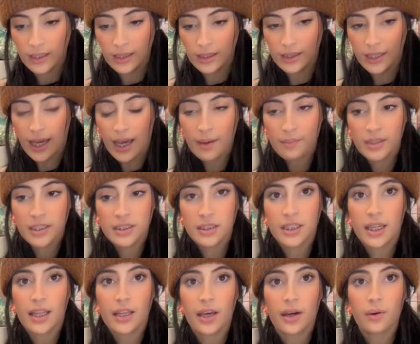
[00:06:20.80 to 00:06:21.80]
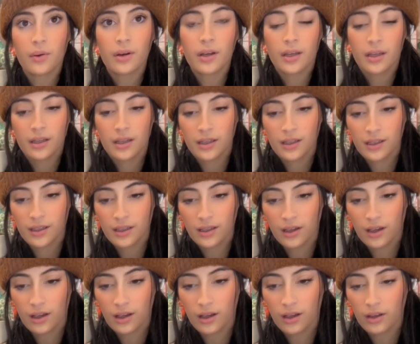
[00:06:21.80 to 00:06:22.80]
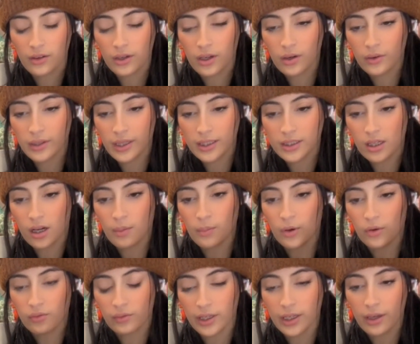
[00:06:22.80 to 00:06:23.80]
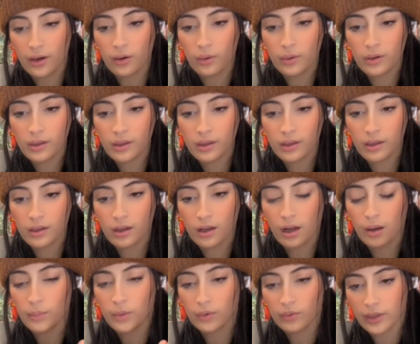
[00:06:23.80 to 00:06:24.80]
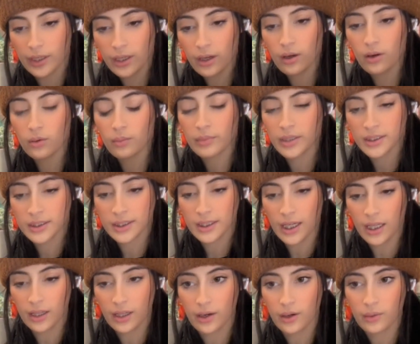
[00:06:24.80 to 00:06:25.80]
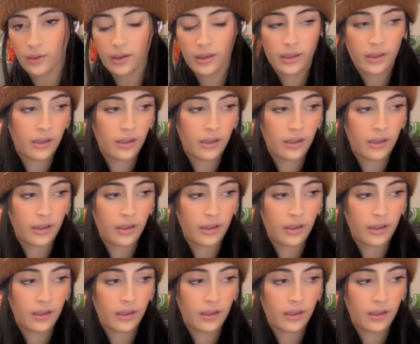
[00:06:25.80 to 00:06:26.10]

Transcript: That means yellow. No, that's armarillo. Armarillo means yellow.